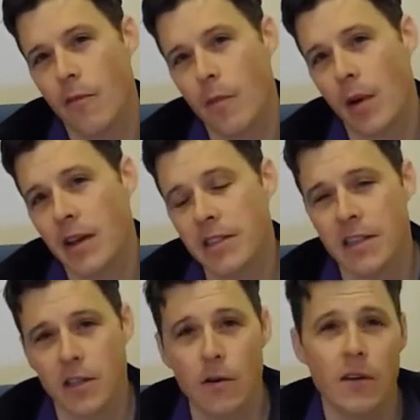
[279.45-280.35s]
plus
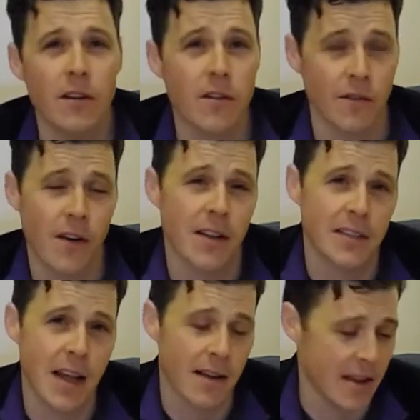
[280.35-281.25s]
years old. A lot of the
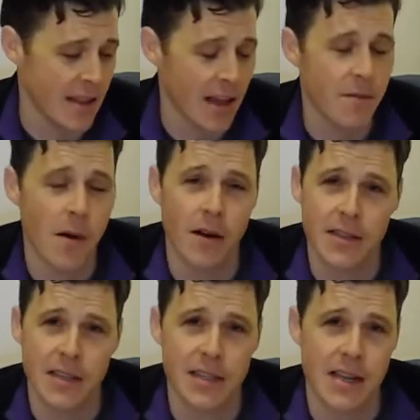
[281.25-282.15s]
vines down in
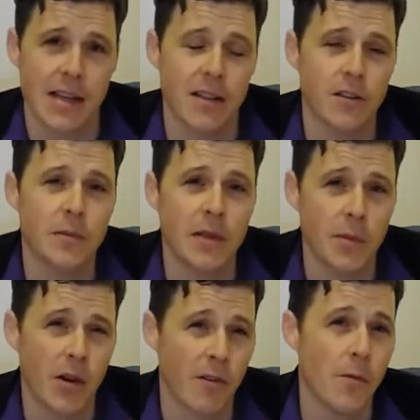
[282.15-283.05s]
Neckenmarkt actually in
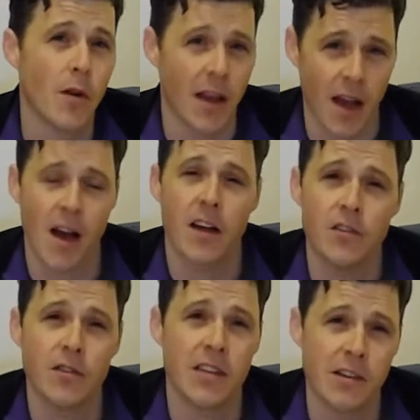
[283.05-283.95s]
Lutzmannsburg are more like
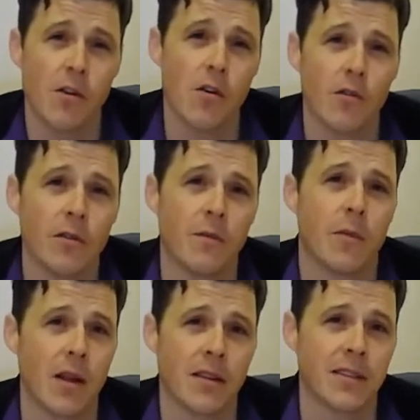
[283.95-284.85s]
100-year-old
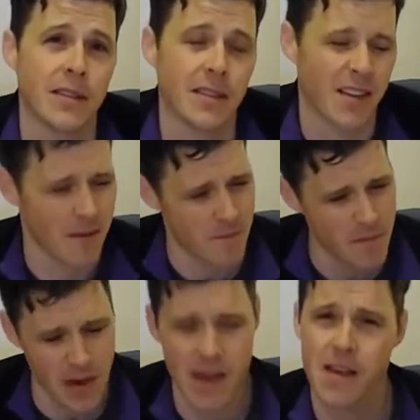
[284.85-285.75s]
plantings, so the
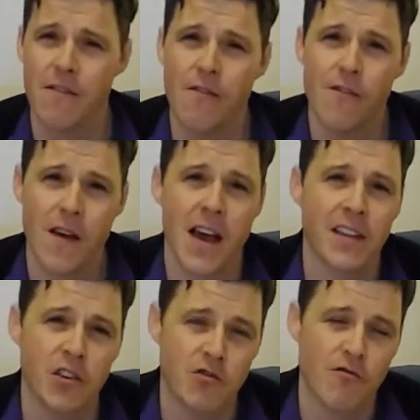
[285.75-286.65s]
big fat
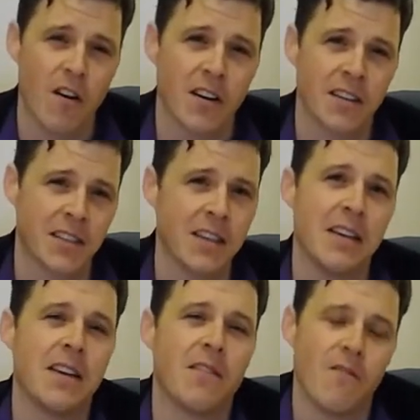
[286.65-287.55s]
trunks,
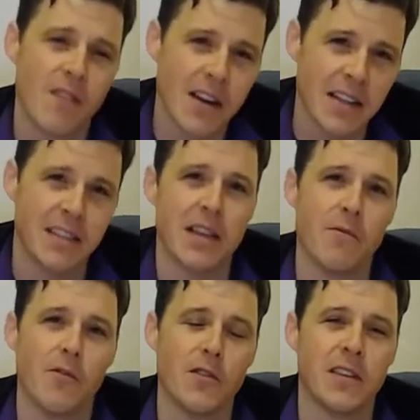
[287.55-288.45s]
really
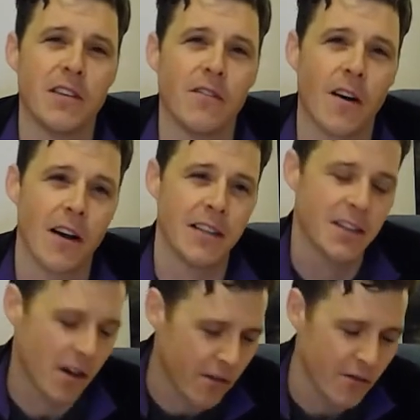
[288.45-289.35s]
deep rooting vines
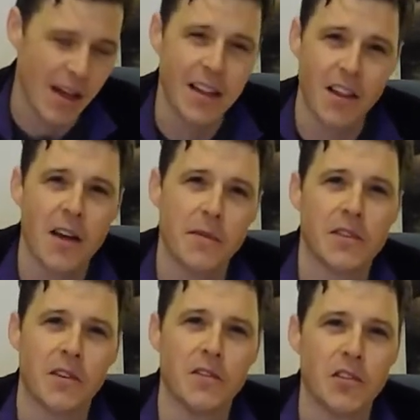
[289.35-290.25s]
going through that
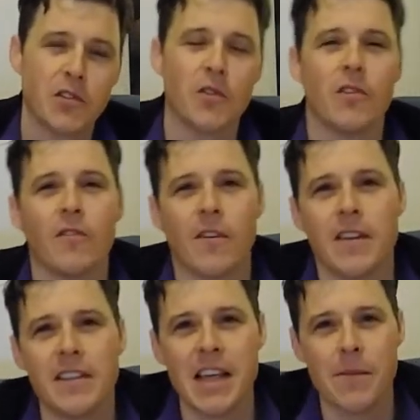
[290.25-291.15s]
limestone soil
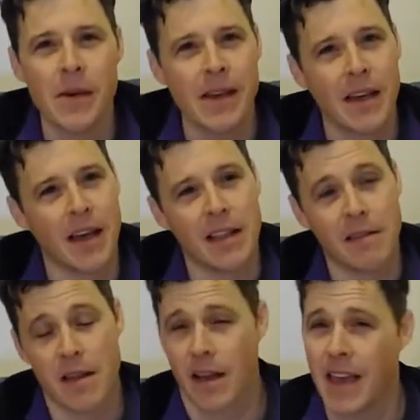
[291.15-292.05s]
very deep, and
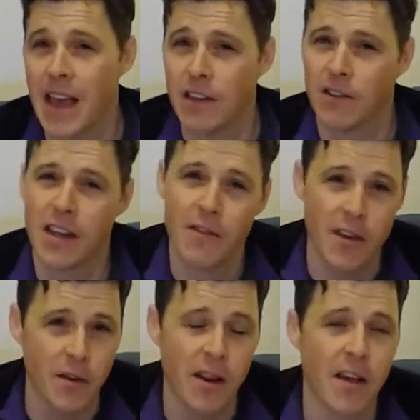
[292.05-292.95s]
again giving
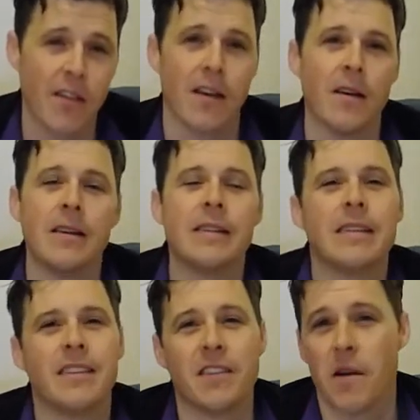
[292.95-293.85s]
you another
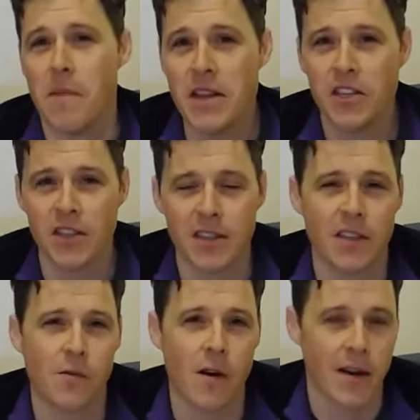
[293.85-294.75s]
dimension to
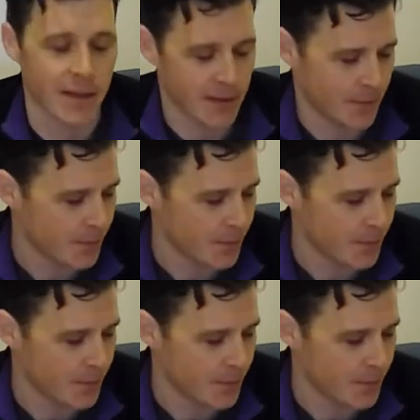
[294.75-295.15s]
the wines.